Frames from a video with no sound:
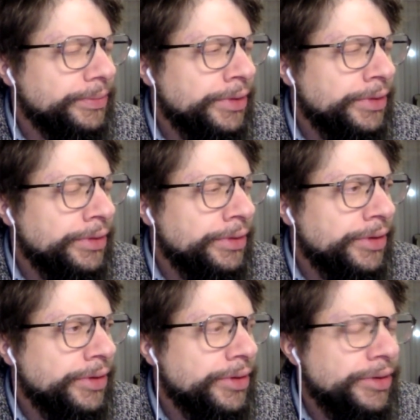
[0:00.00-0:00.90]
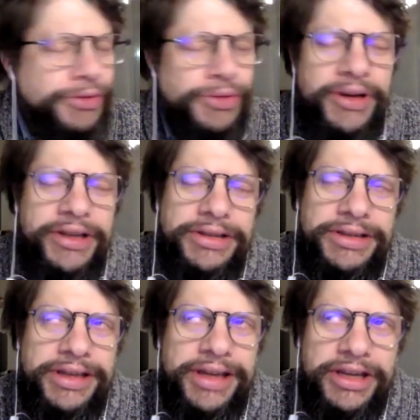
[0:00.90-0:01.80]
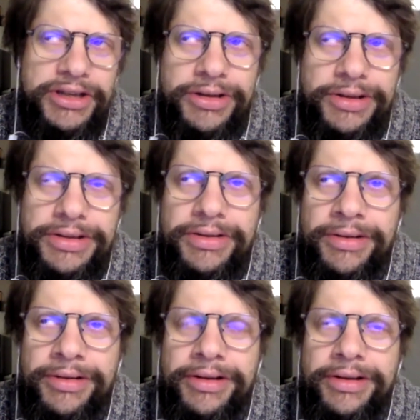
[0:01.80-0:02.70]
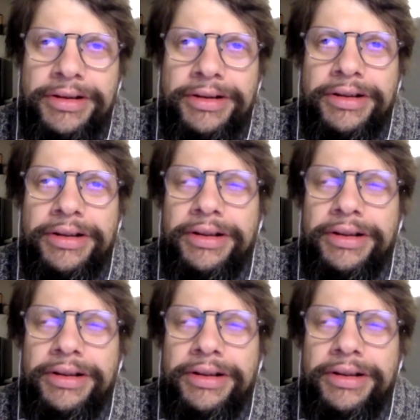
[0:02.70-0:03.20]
uh contraindications or uh,